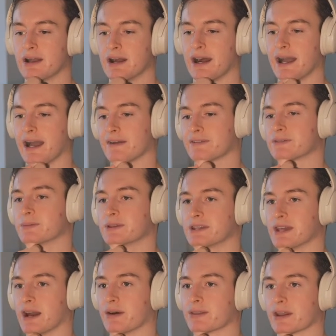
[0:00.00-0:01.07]
I have to be
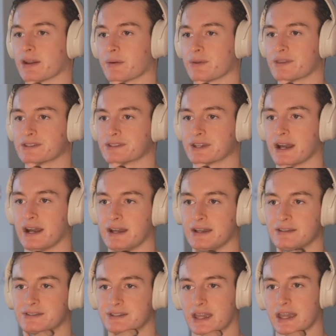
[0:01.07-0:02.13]
down there with these
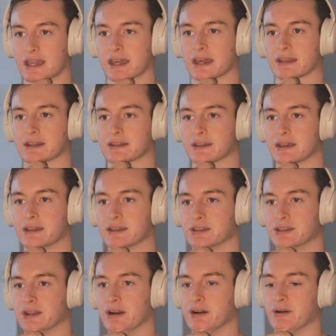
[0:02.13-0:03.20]
guys, and
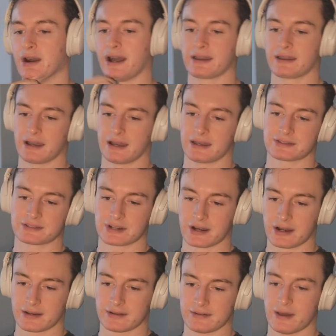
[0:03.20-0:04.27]
you know, I I
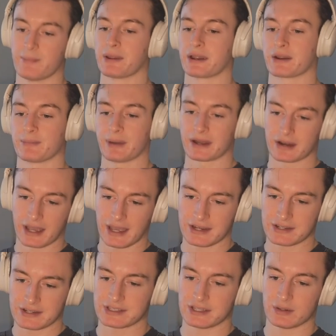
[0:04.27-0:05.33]
started a bigger and better
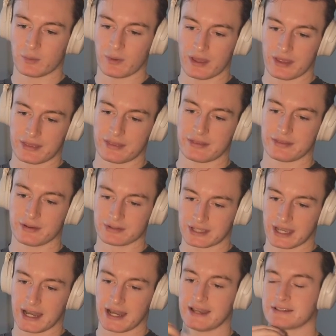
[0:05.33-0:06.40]
agency with those
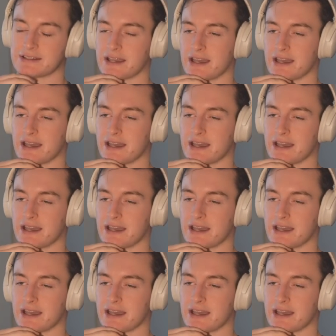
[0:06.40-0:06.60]
guys,